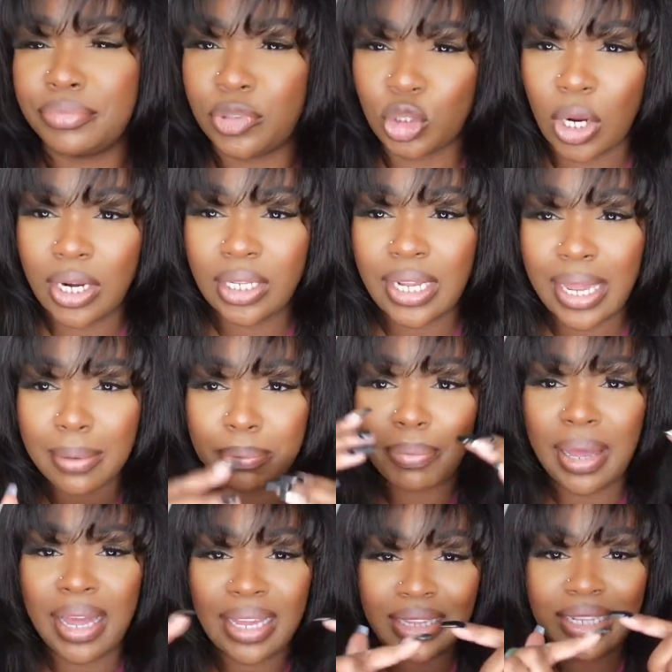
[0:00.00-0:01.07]
trying to like
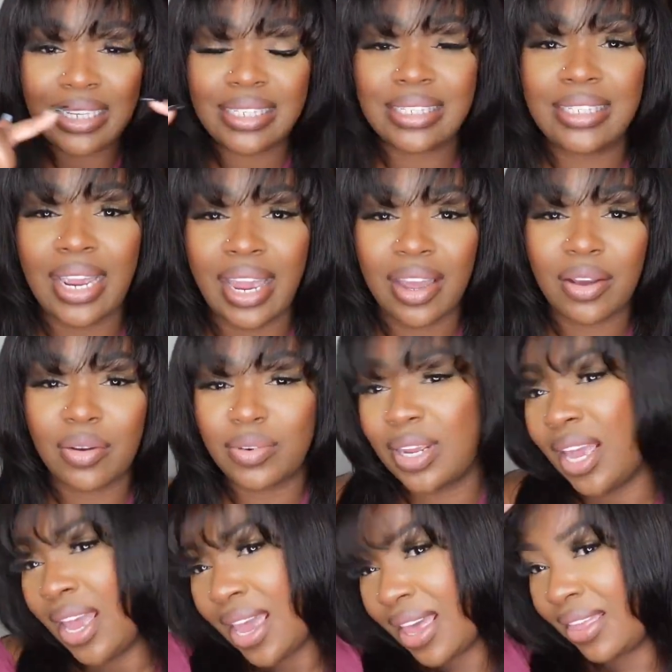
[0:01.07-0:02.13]
bond this down
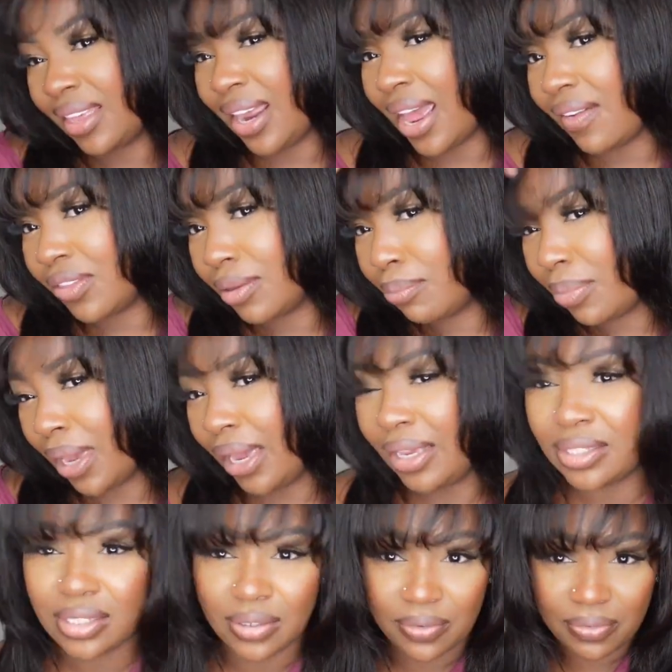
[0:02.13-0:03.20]
and then have the
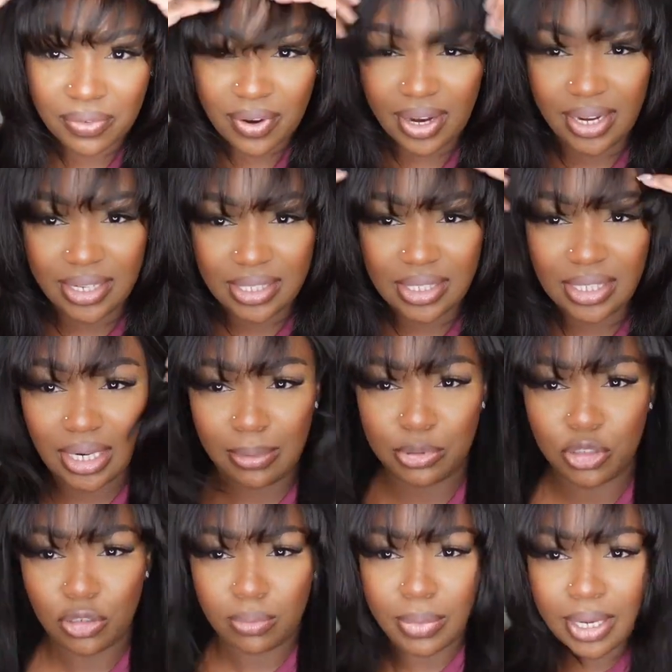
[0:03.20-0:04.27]
bangs in the front is team
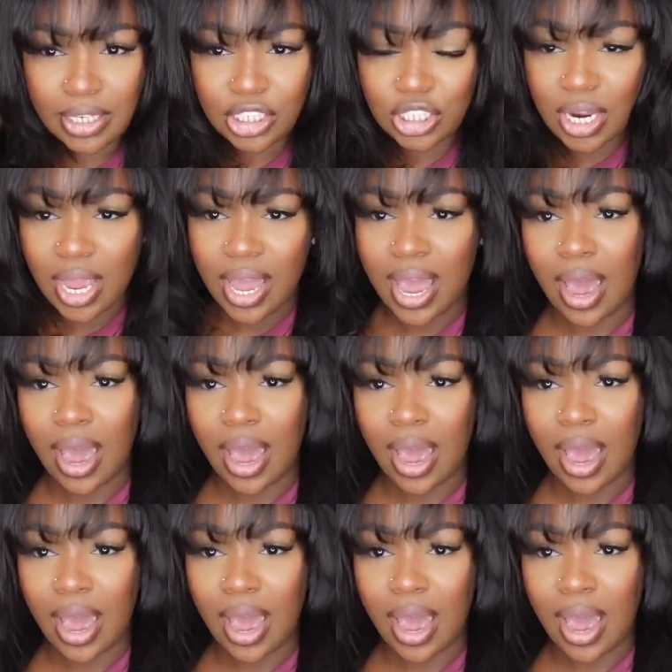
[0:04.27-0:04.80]
too much